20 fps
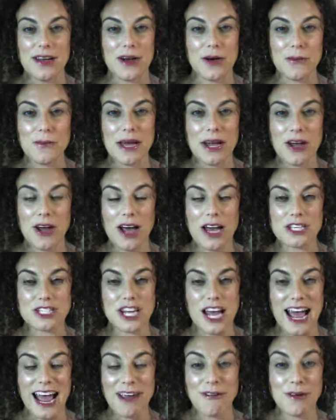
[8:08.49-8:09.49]
oh my gosh,
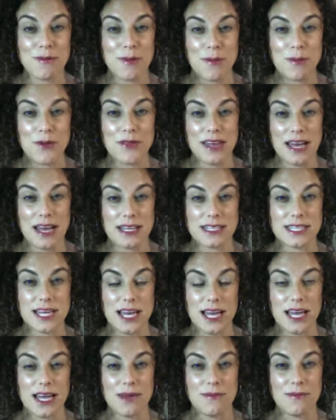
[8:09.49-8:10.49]
I remember that
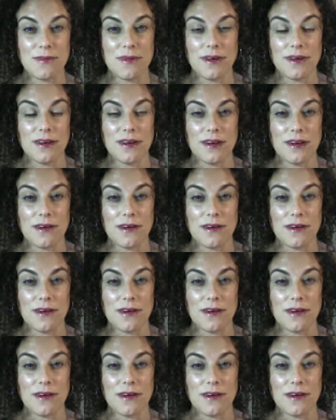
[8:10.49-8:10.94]
time